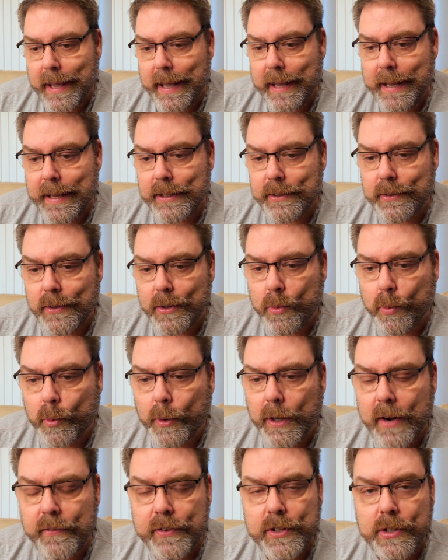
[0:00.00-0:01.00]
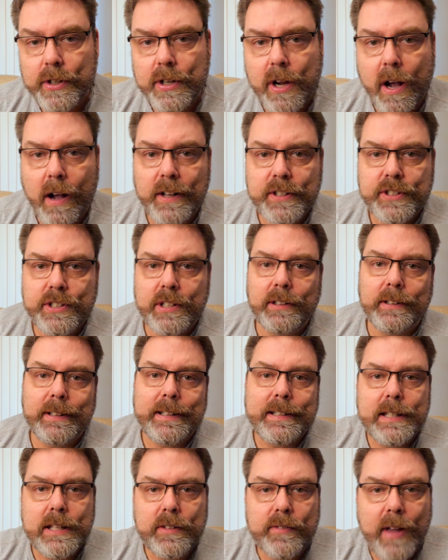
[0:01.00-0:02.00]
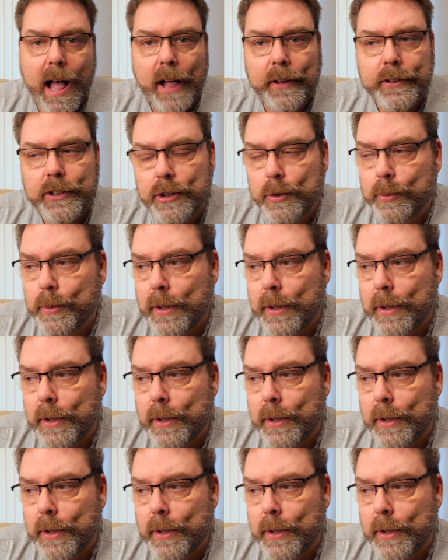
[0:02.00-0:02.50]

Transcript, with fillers: And whenever you're constantly devalued,